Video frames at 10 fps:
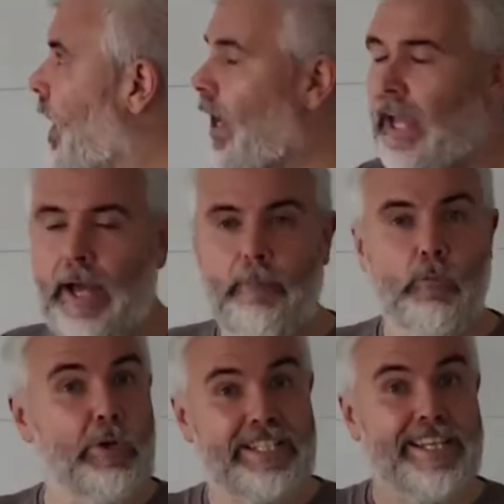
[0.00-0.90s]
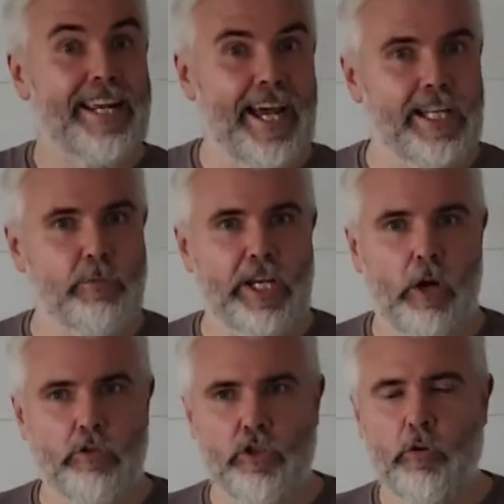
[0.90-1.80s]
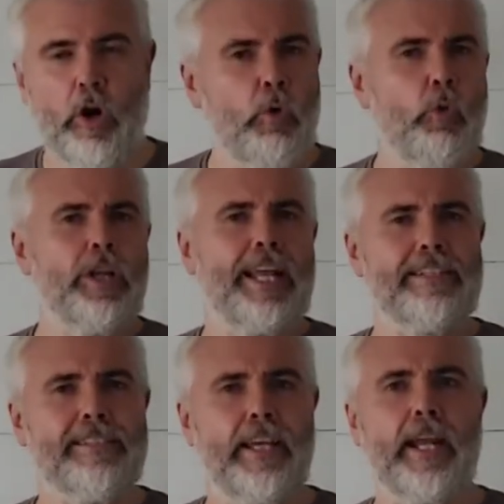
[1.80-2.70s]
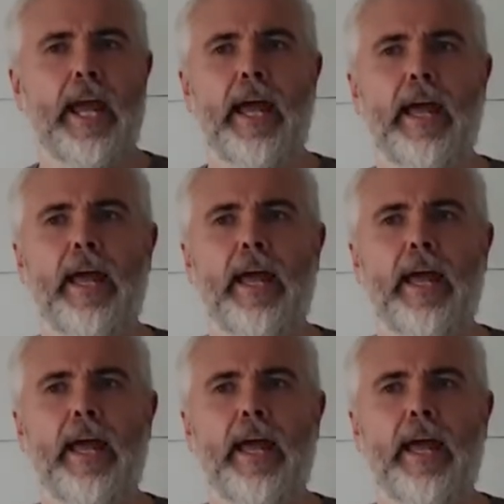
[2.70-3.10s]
We'll see that as we go through. Oh, one last thing.